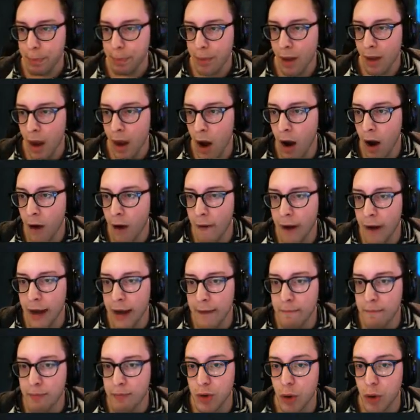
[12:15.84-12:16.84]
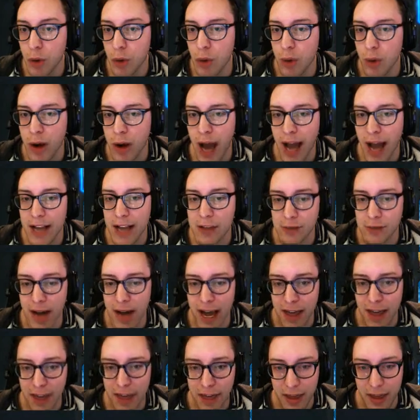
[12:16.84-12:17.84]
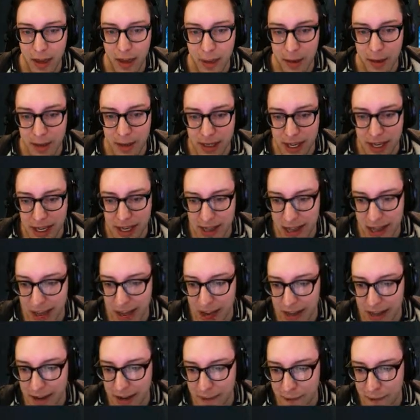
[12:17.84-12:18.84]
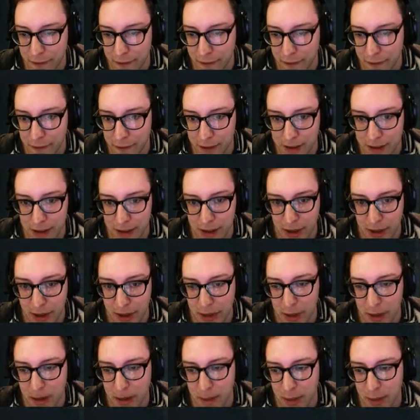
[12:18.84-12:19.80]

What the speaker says: All right. Ooh, Kaya's Wrath. I might be taking that if there's nothing good.